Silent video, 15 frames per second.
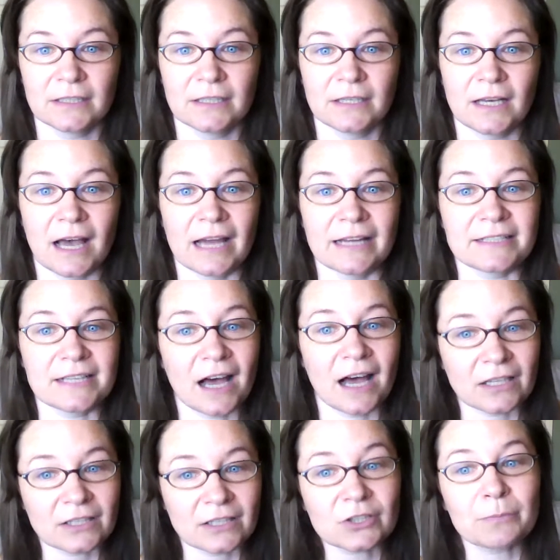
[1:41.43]
I
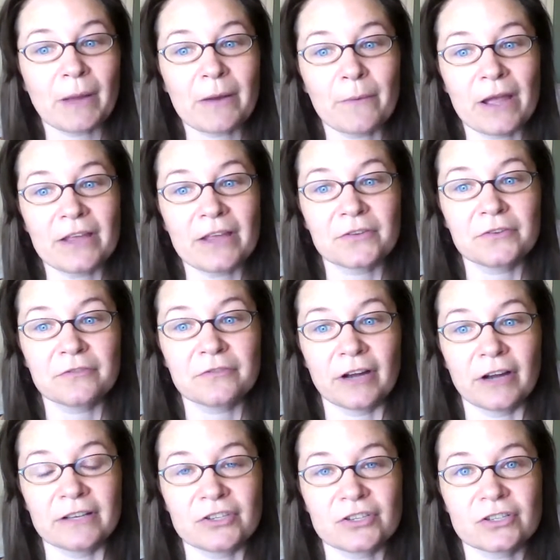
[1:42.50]
toddlered my way through
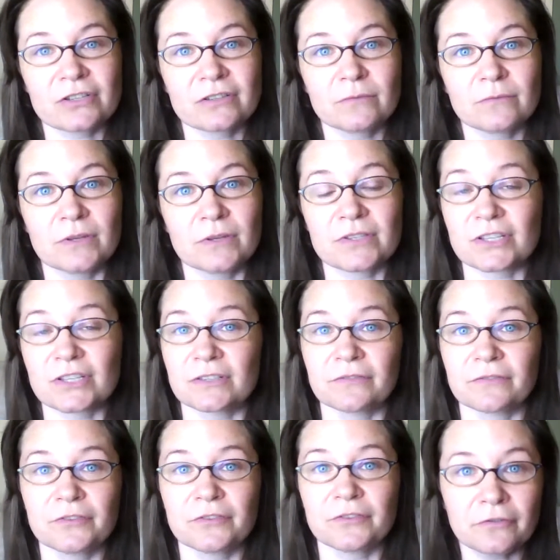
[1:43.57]
French with just a
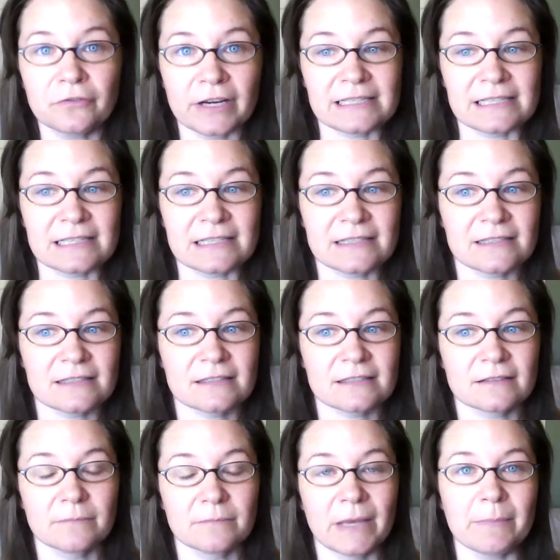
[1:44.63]
few phrases,
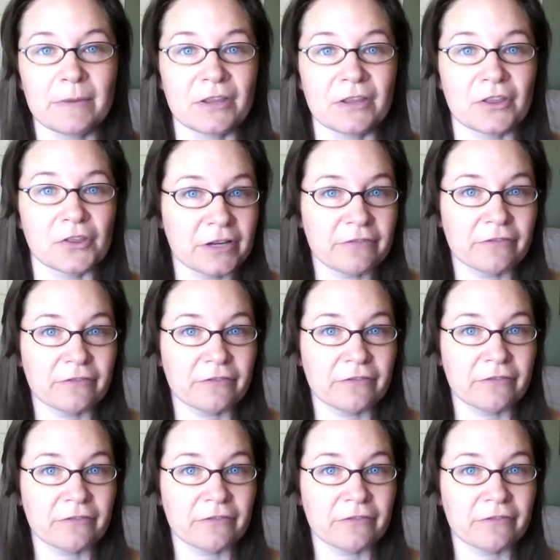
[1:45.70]
maybe 3
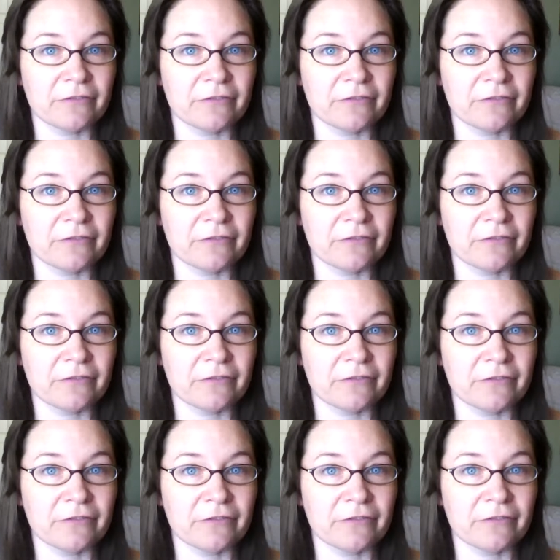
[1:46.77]
verbs, and a small
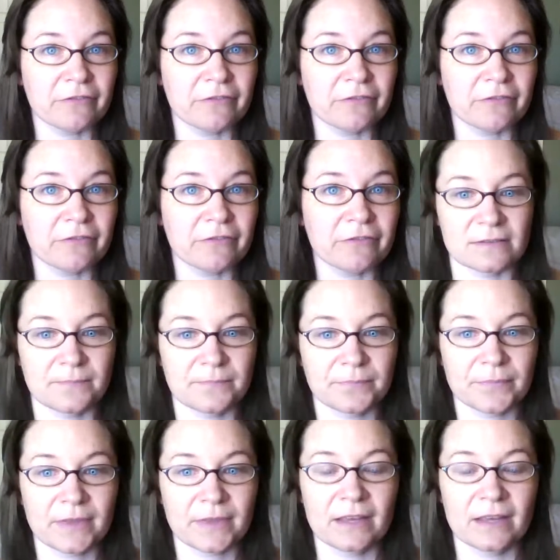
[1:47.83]
group of nouns.
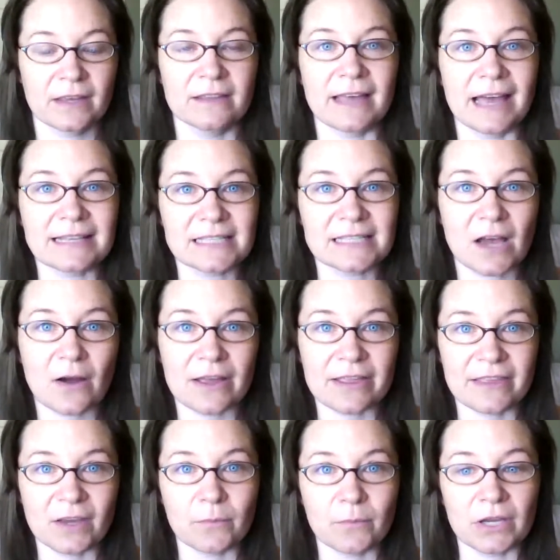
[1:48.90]
That's how I
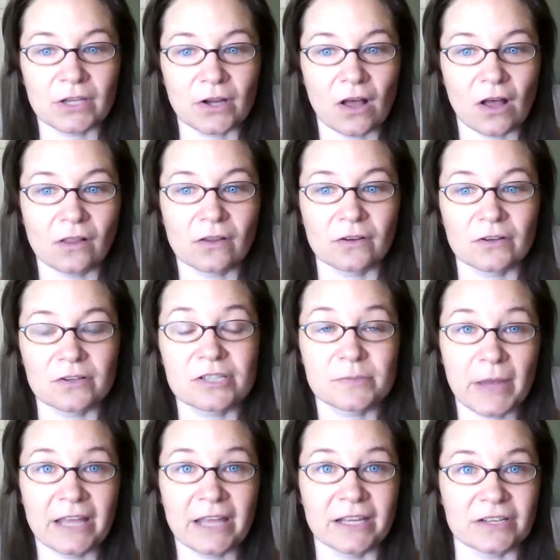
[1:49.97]
think we can all learn
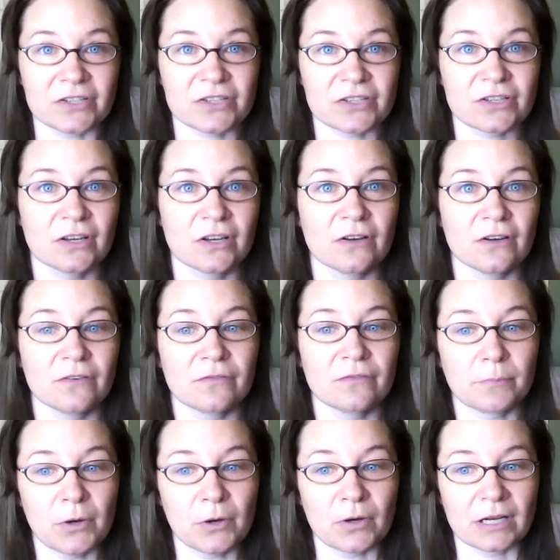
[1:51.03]
Spanish for
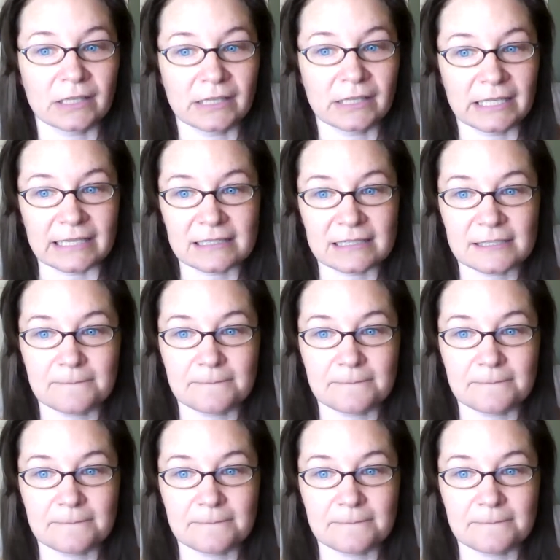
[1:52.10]
POCA Clinics.